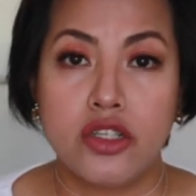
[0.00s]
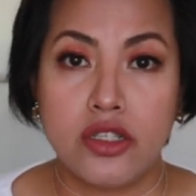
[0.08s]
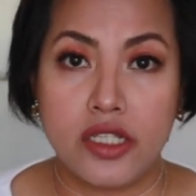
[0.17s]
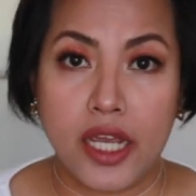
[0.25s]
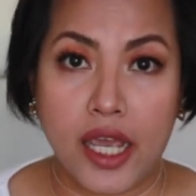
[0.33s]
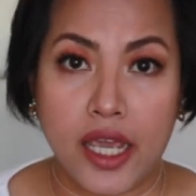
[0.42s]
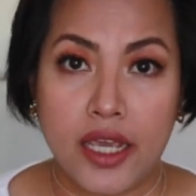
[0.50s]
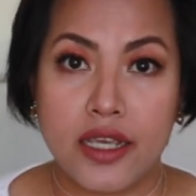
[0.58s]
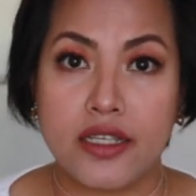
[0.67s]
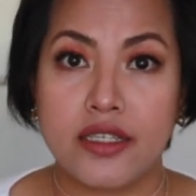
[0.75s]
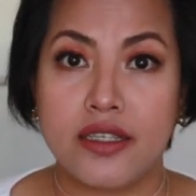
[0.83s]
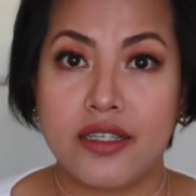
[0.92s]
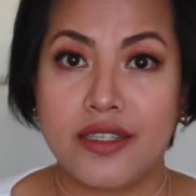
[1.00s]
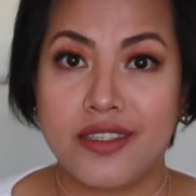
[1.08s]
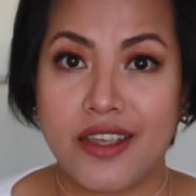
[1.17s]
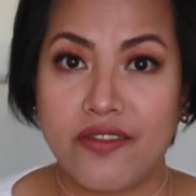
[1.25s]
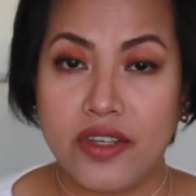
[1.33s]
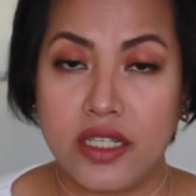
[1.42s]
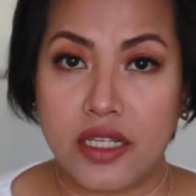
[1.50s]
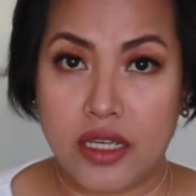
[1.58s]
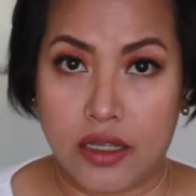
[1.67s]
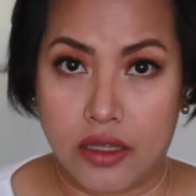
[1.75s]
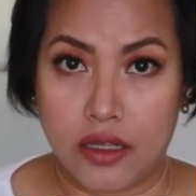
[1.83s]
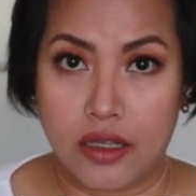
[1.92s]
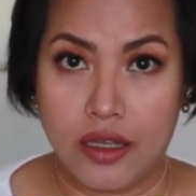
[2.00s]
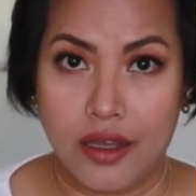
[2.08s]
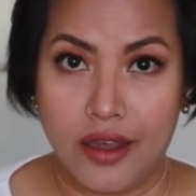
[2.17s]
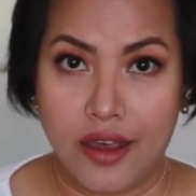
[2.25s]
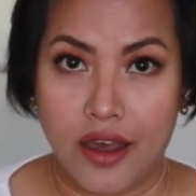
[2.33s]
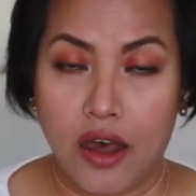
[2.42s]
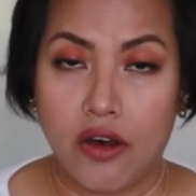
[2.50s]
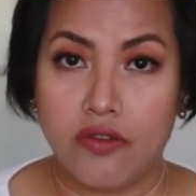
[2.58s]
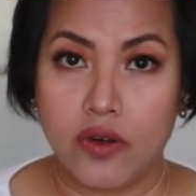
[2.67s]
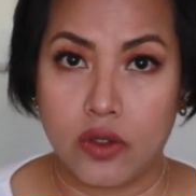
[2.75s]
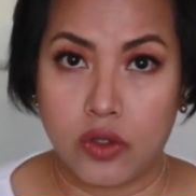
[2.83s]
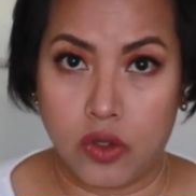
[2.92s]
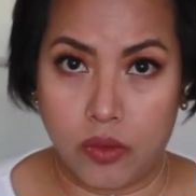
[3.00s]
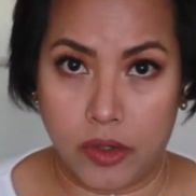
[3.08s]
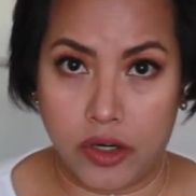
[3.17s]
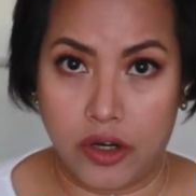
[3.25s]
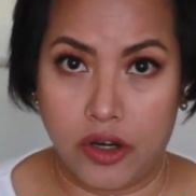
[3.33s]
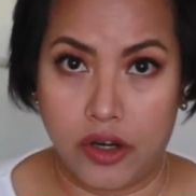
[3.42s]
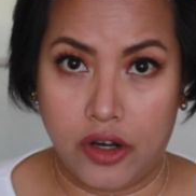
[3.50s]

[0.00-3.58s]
today is the 17th of October.